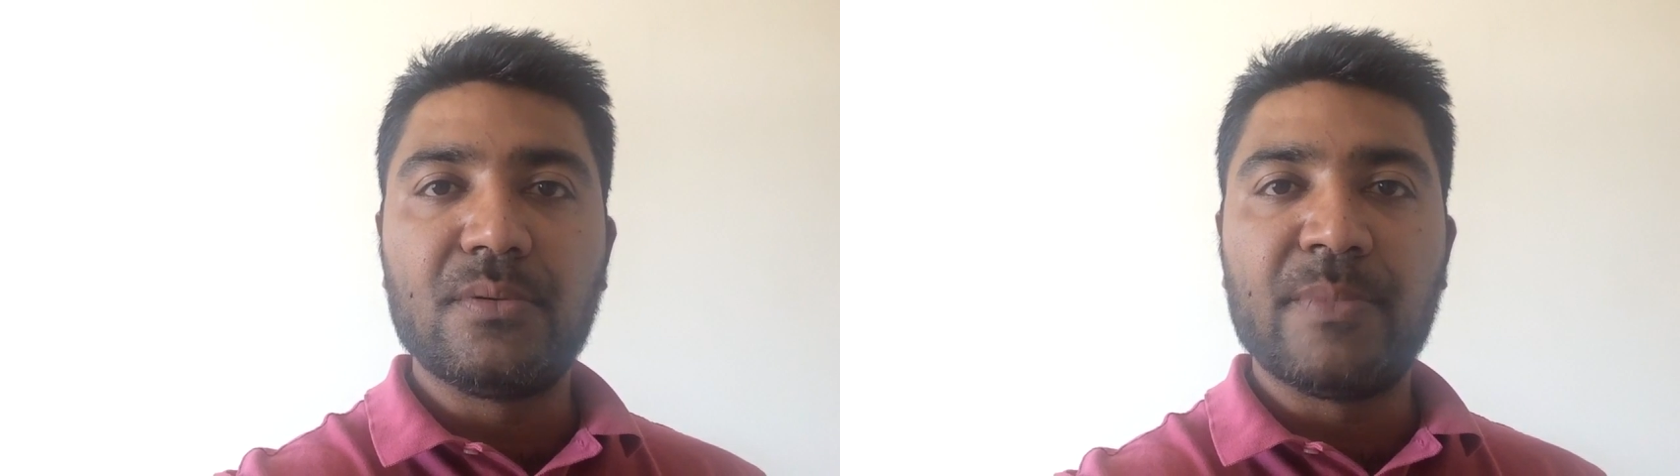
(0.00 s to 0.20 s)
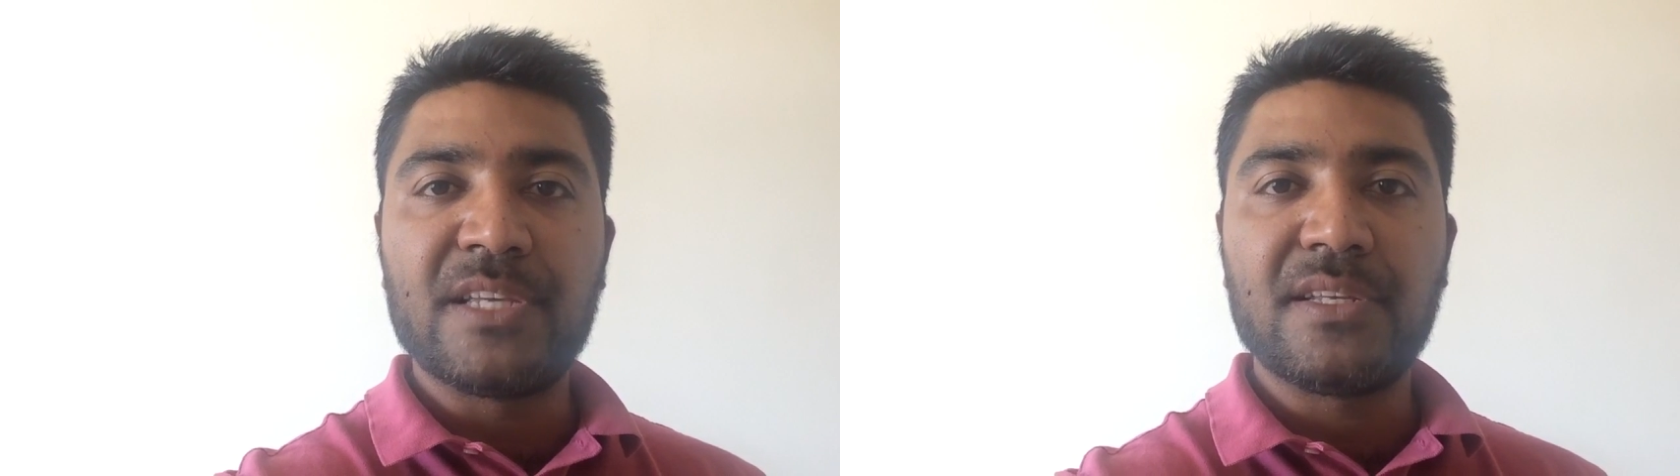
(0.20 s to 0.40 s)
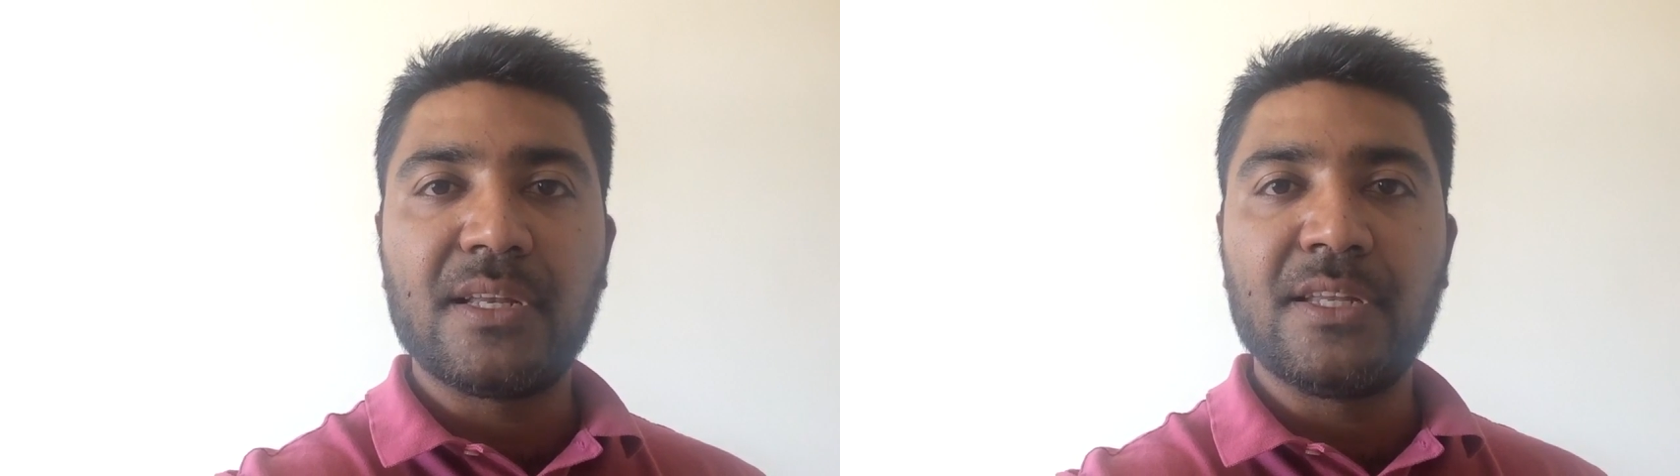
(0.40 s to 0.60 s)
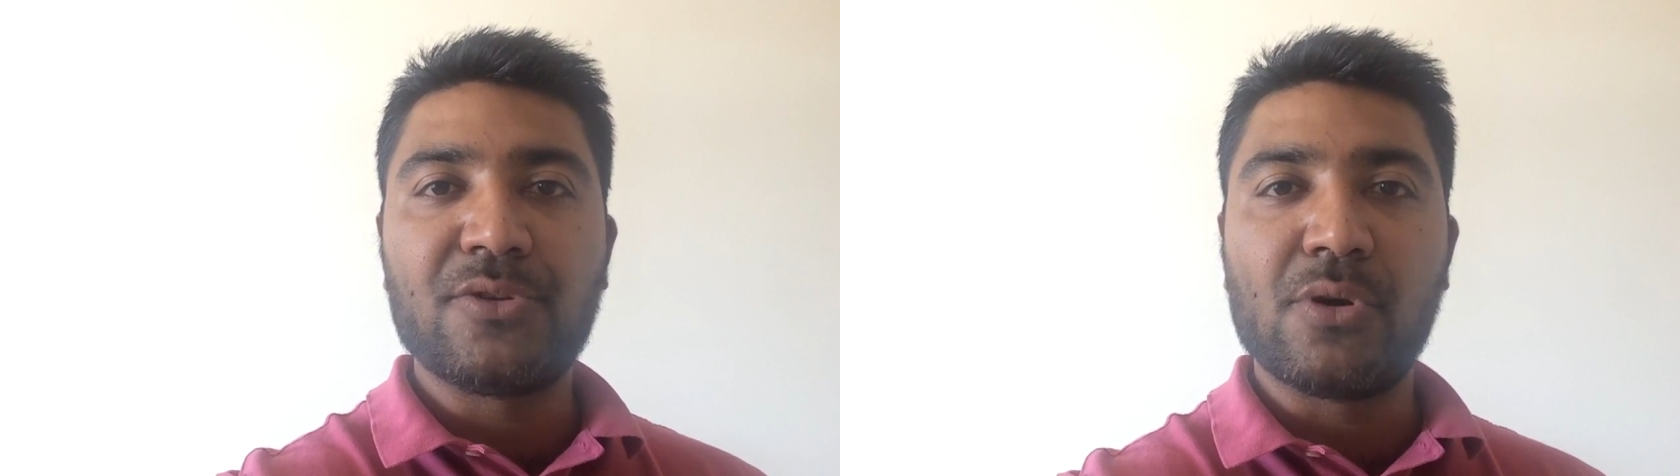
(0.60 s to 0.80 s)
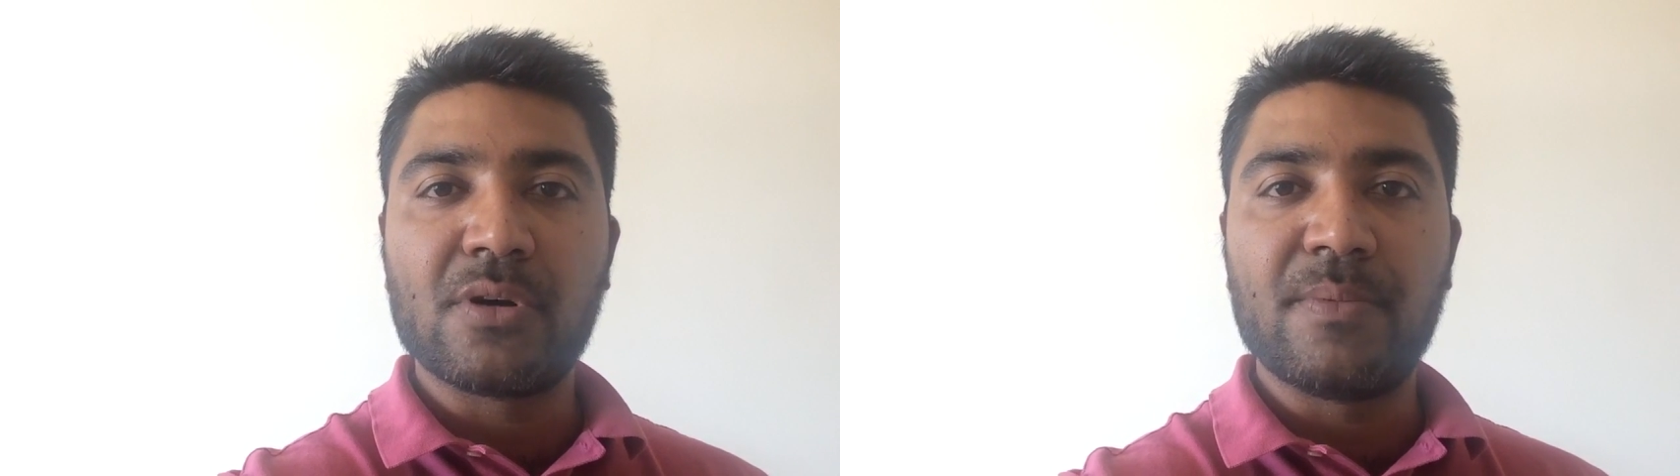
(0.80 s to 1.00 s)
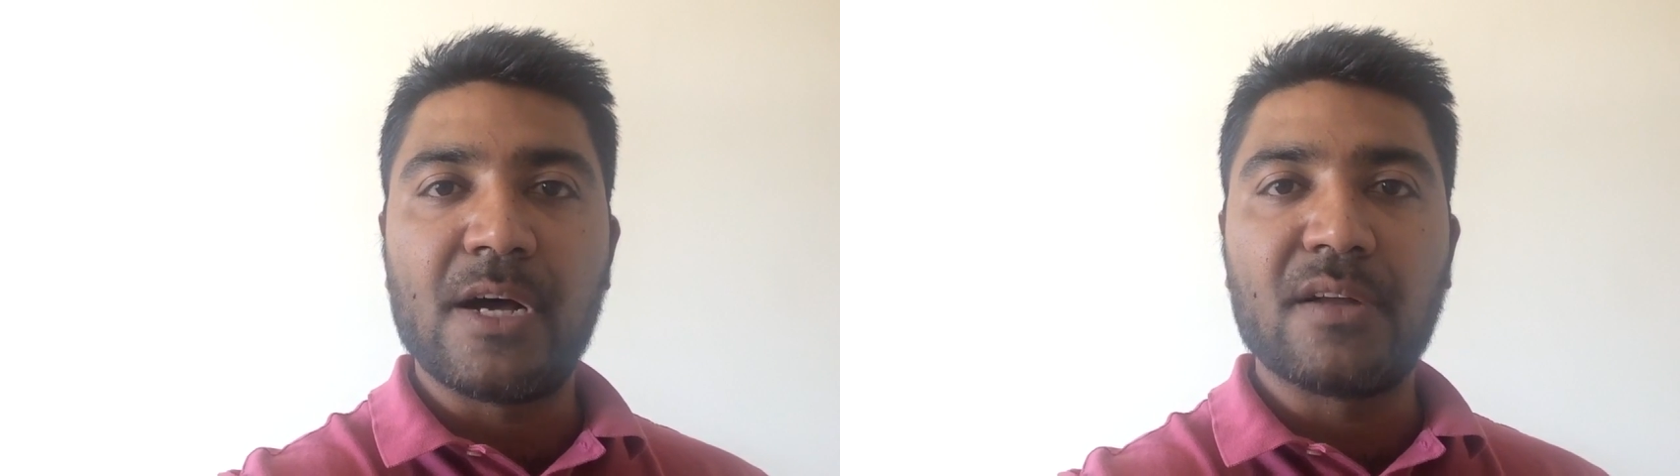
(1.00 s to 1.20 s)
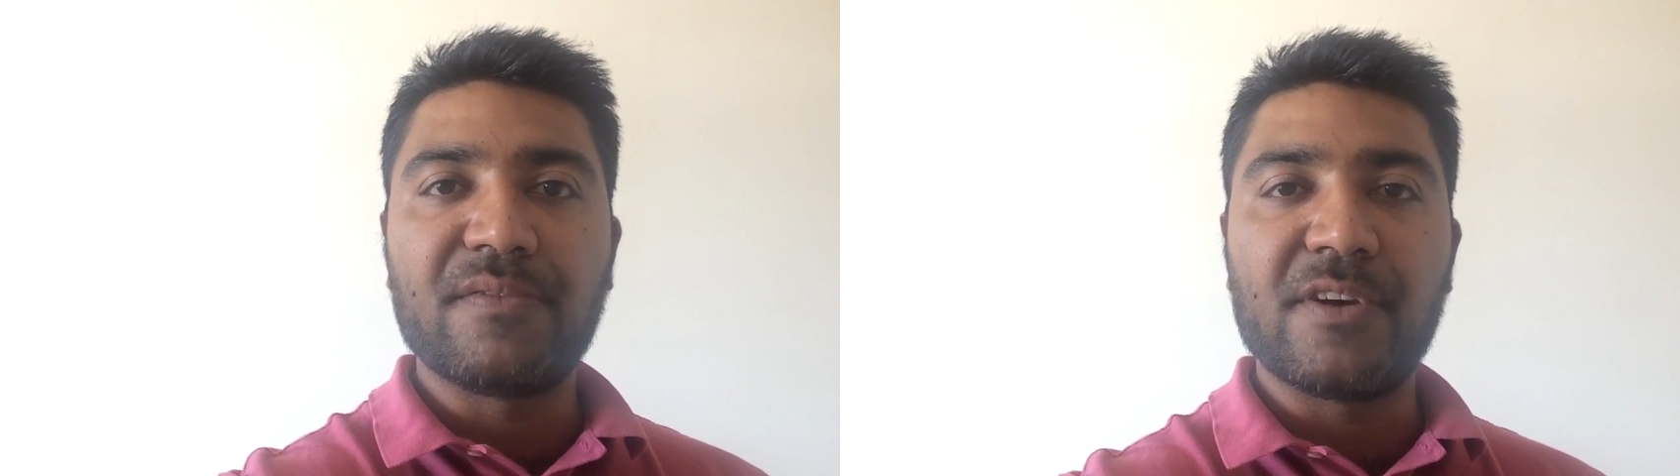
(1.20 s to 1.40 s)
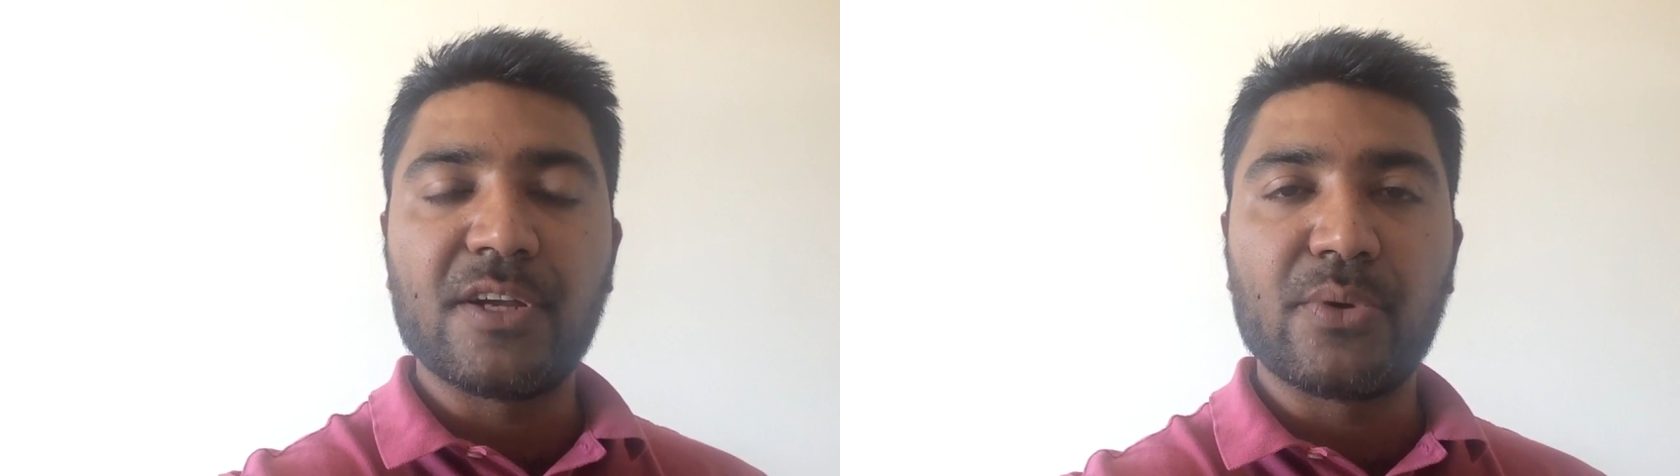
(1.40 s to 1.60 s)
basically talk about very